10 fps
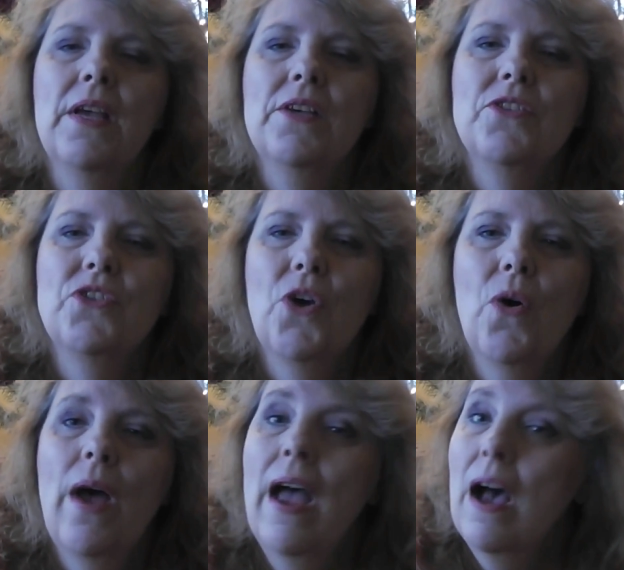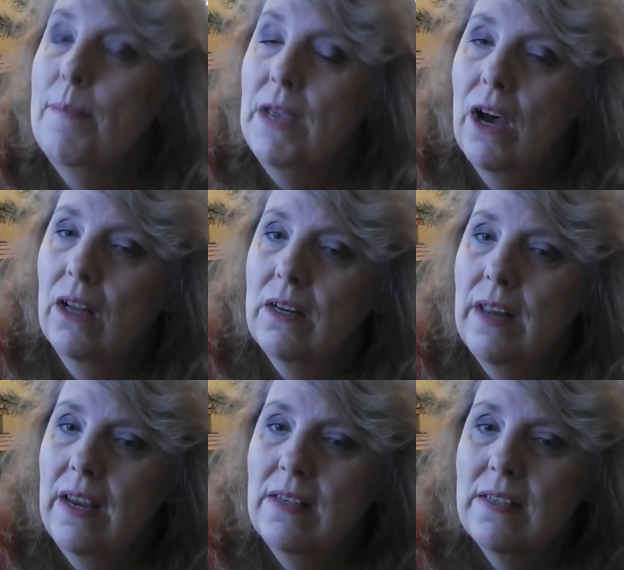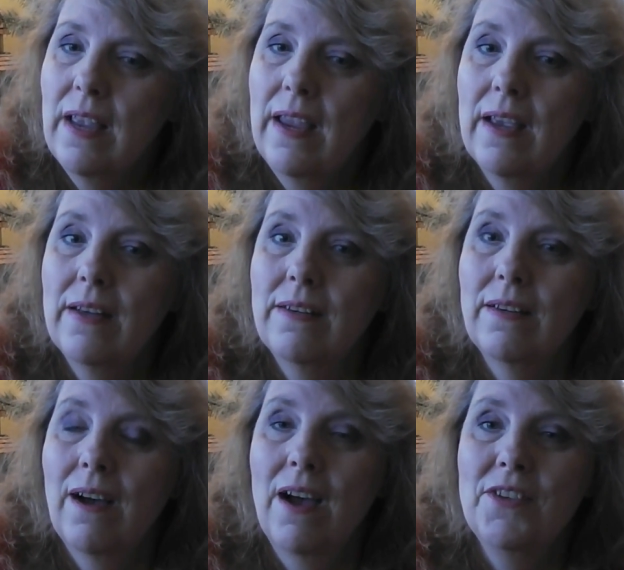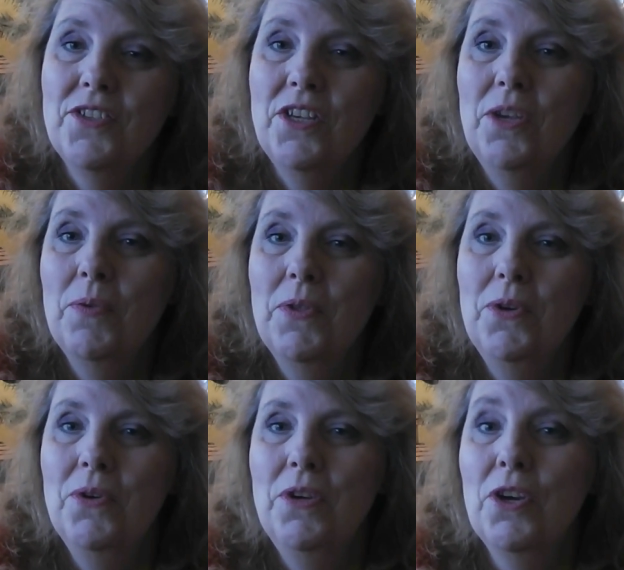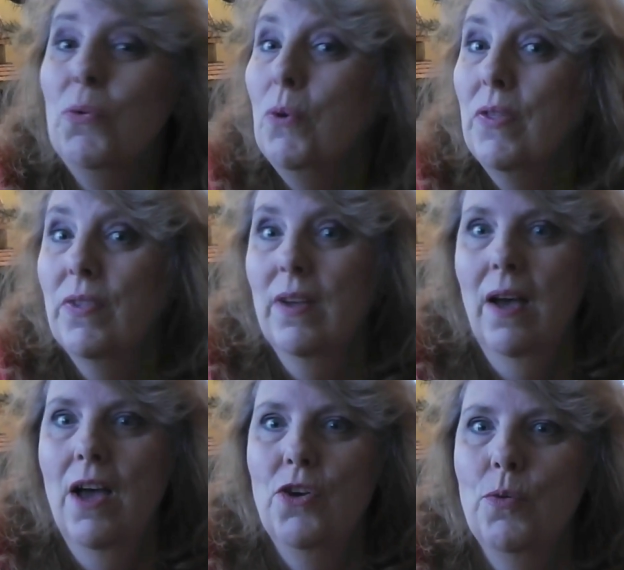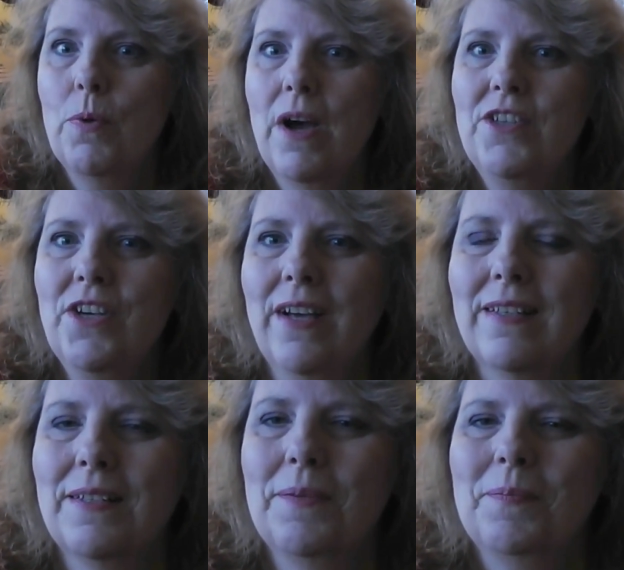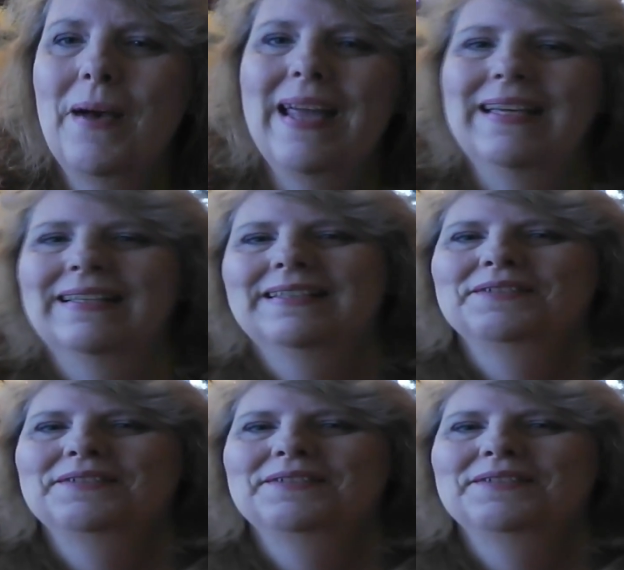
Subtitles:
So happy holidays, and I'll see you in the new year with a new project. Bye.